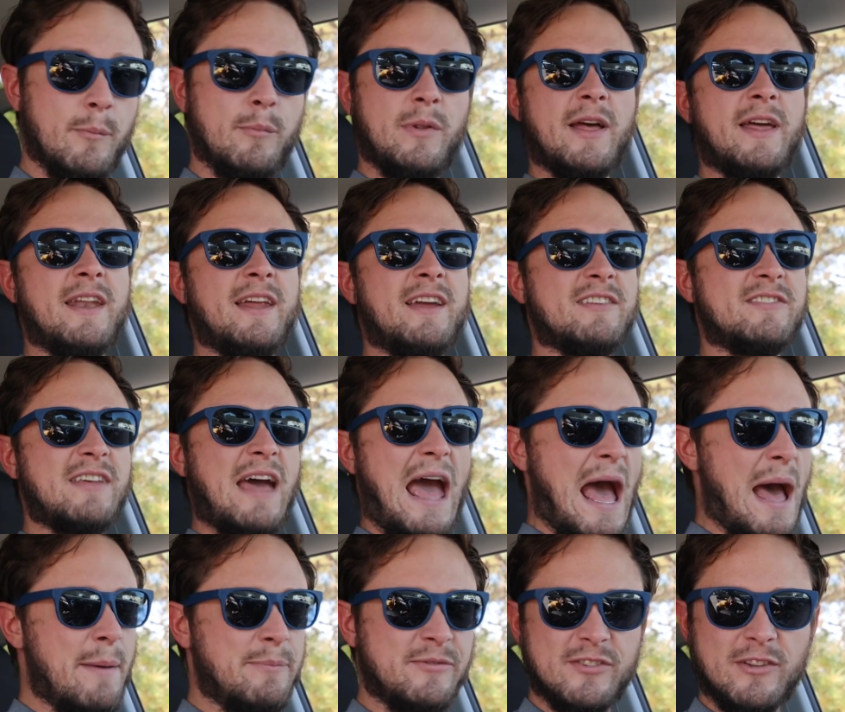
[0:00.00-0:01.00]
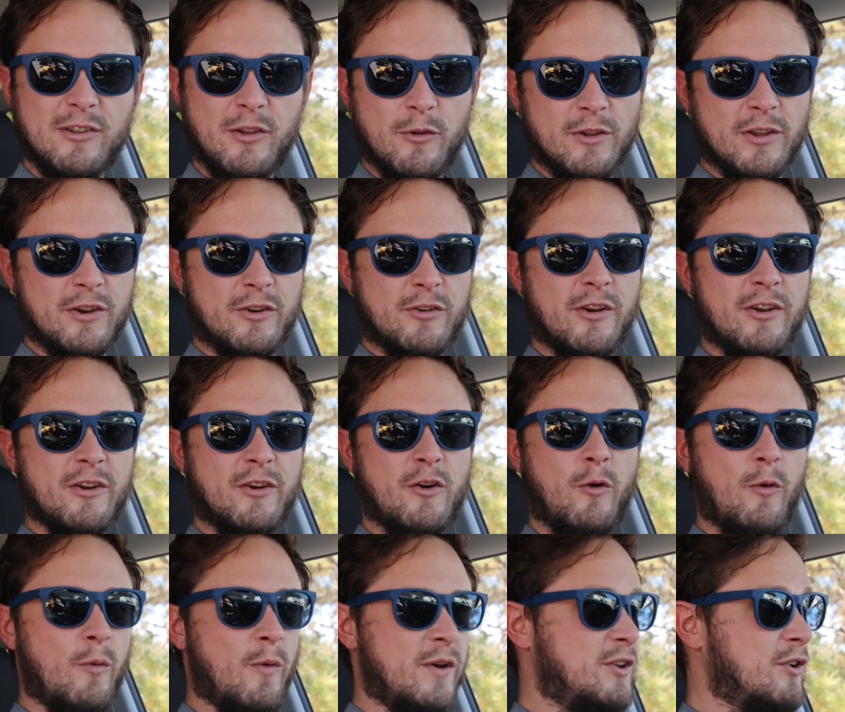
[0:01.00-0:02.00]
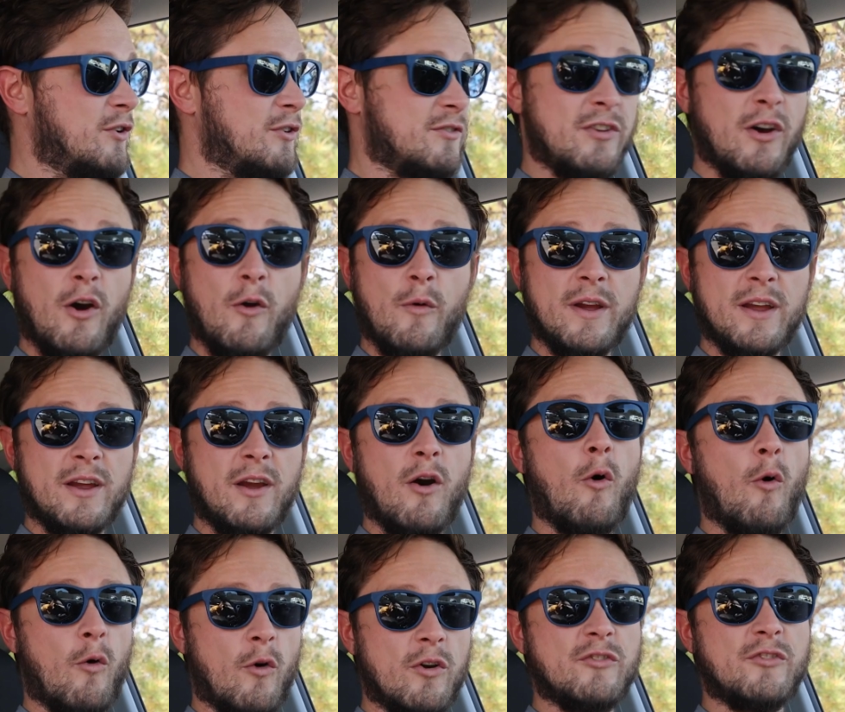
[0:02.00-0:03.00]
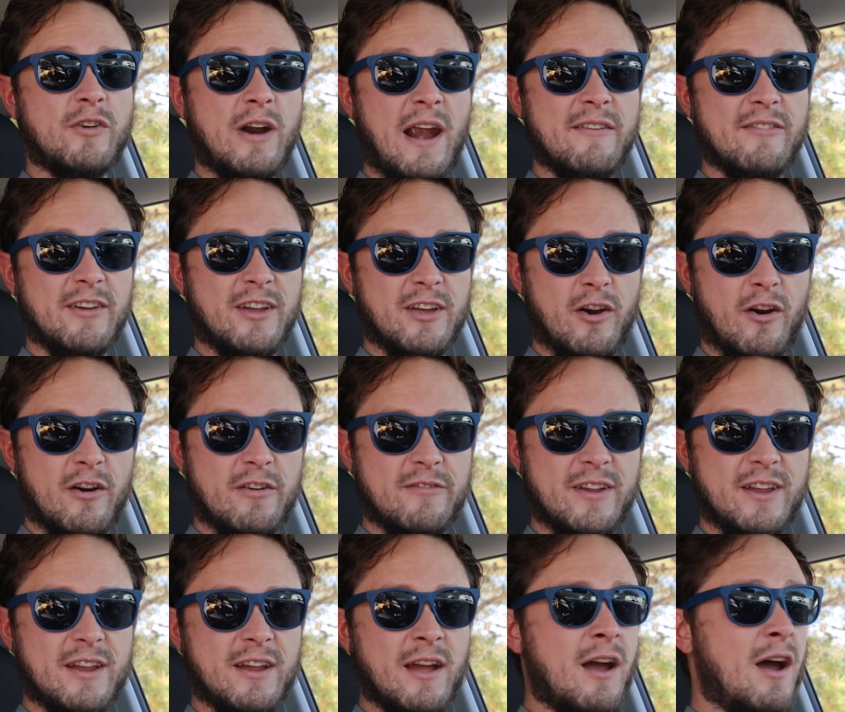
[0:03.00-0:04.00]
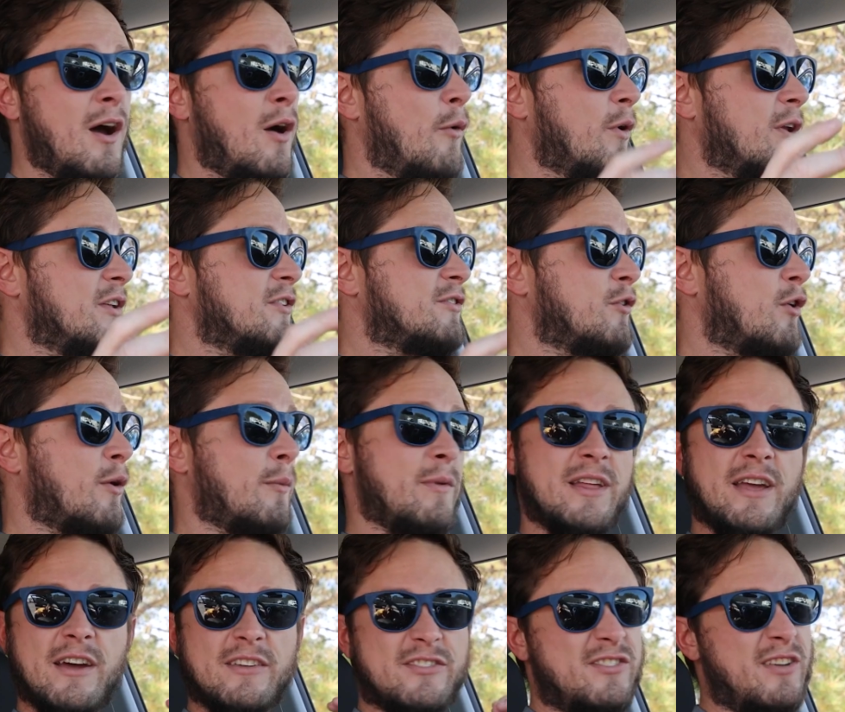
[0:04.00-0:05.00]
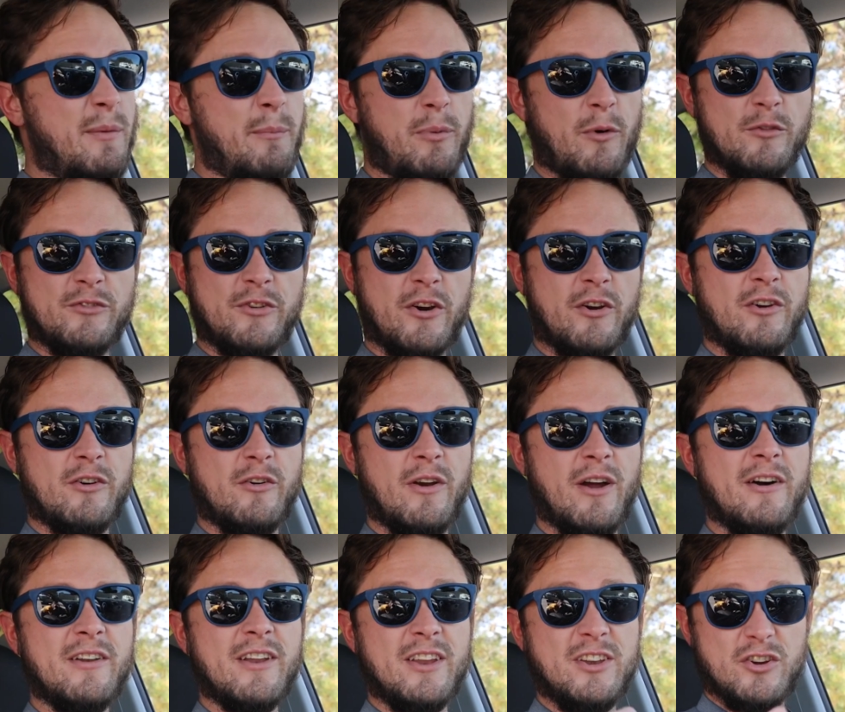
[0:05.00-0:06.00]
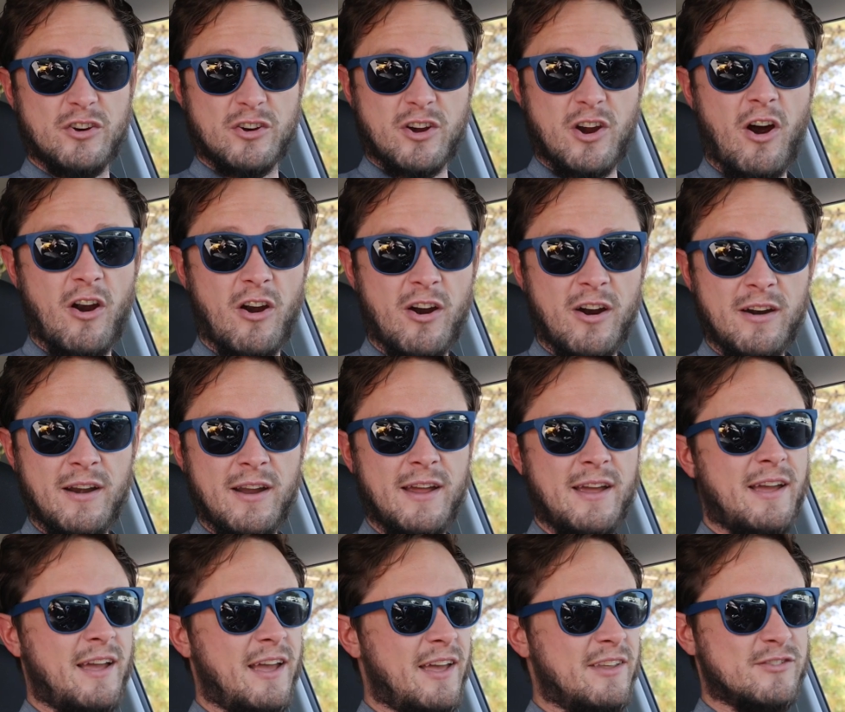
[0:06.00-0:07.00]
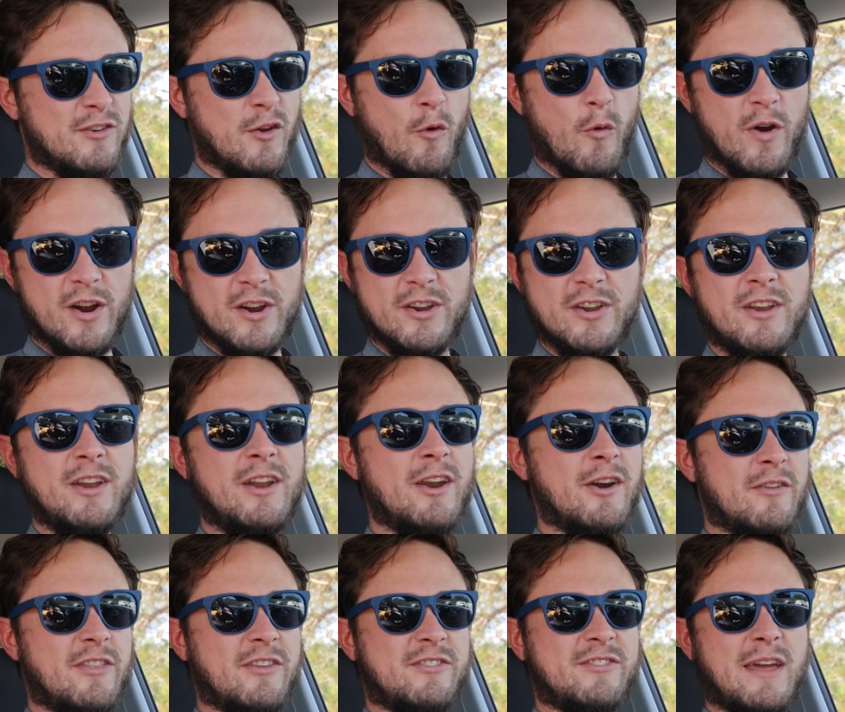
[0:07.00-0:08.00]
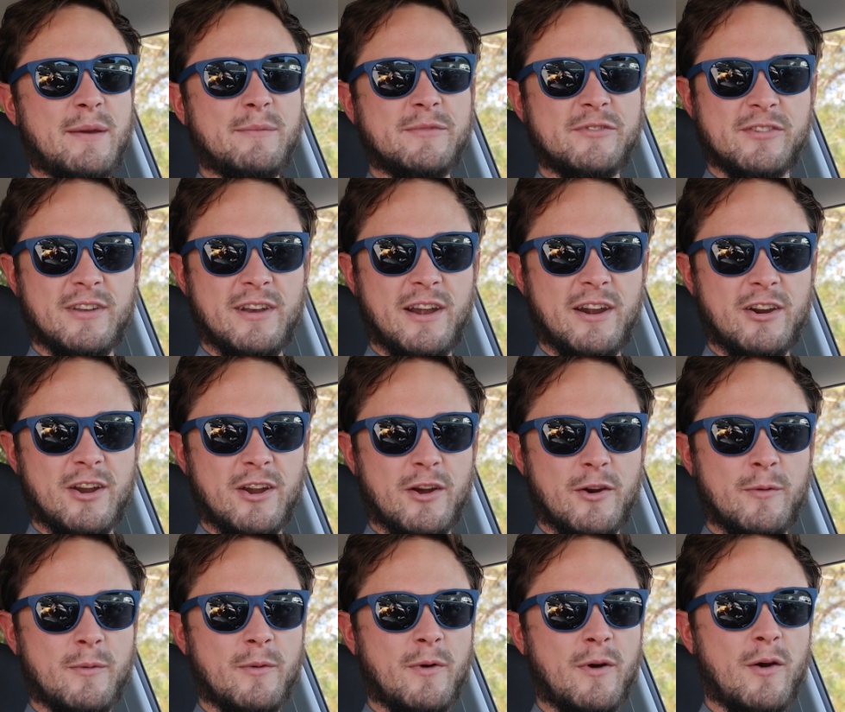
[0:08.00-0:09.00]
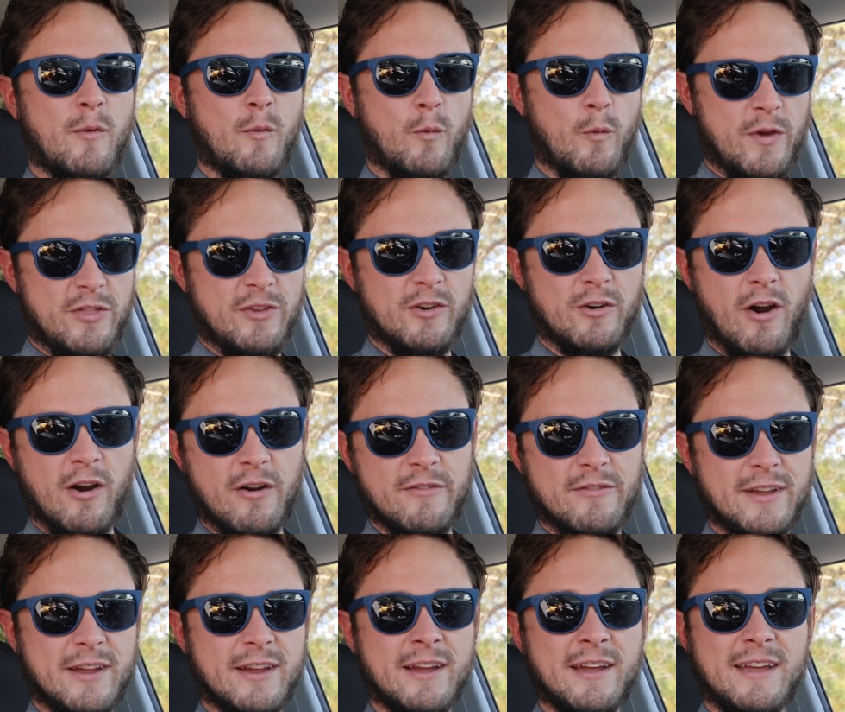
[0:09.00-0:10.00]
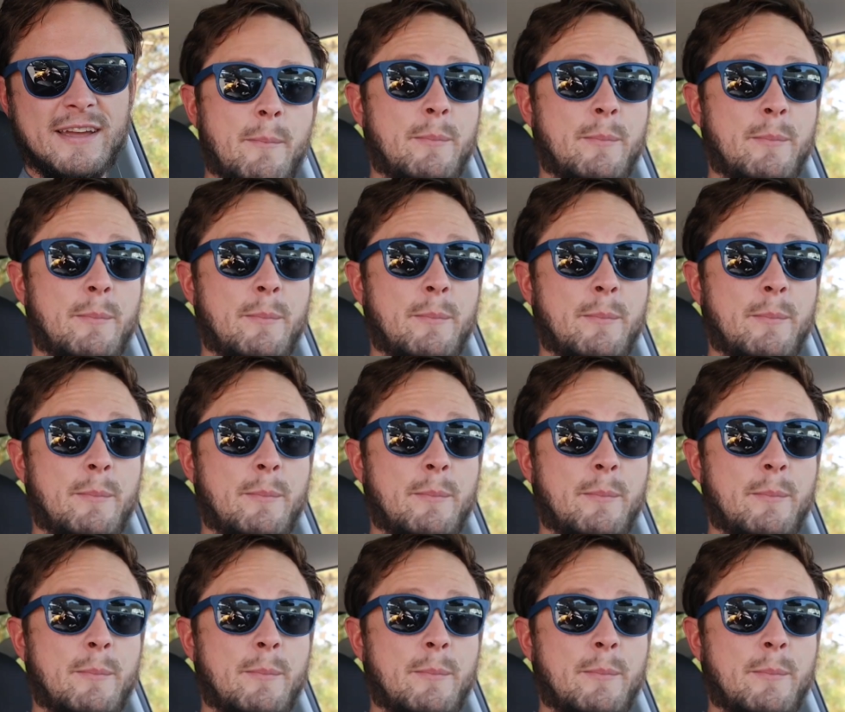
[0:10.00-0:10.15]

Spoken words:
Planning is absolutely critical when you're towing or driving an RV. What is normally a simple turnaround in your car is nowhere near the same scenario with your RV.